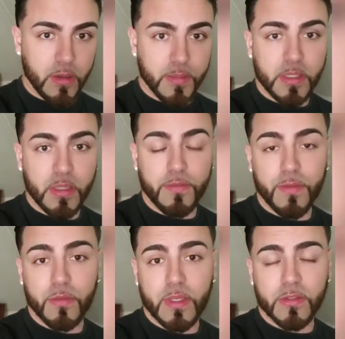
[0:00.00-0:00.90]
I did a
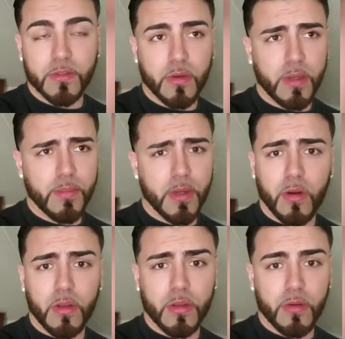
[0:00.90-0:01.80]
few things on it,
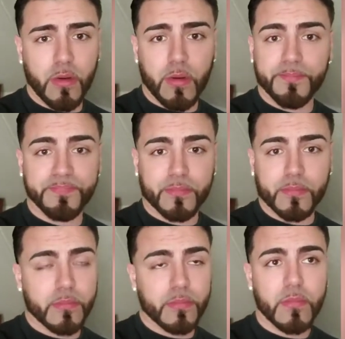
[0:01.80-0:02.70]
but all in all,
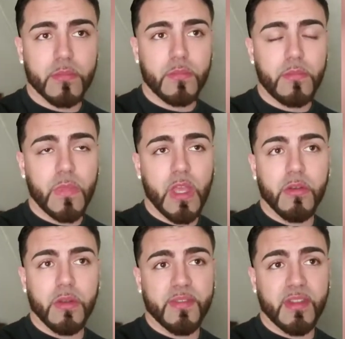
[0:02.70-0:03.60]

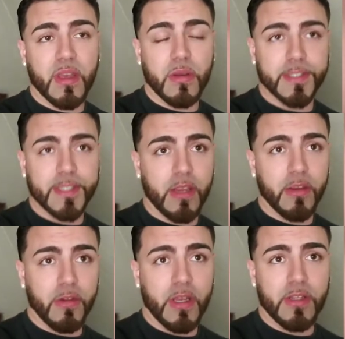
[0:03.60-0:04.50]
I don't even think I was
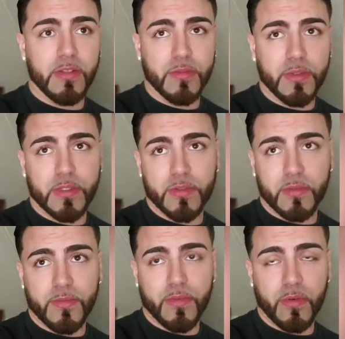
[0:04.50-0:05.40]
$9,000 into it.
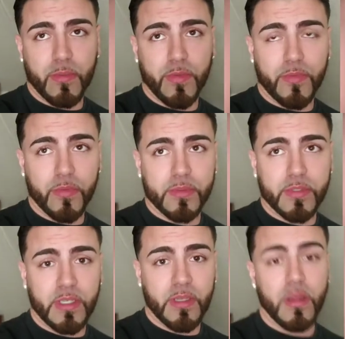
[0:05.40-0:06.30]
Sold it for almost
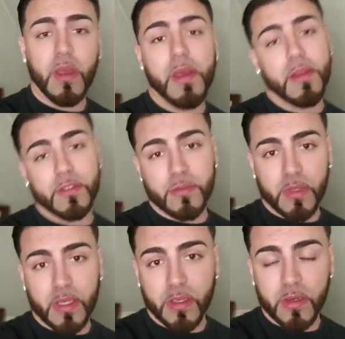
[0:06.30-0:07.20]
14,
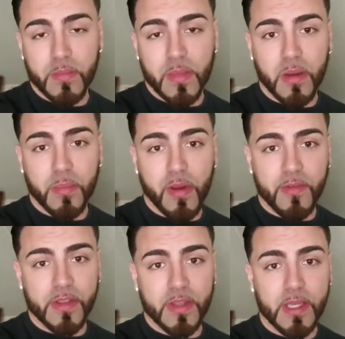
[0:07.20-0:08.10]
so we had a good amount of
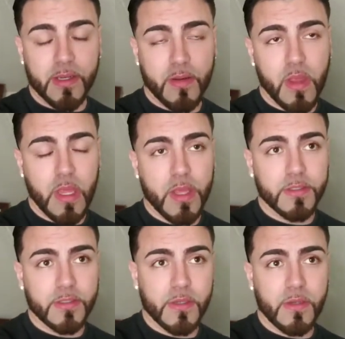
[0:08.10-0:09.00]
profit there.
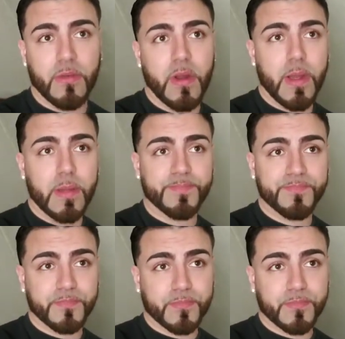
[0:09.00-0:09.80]
So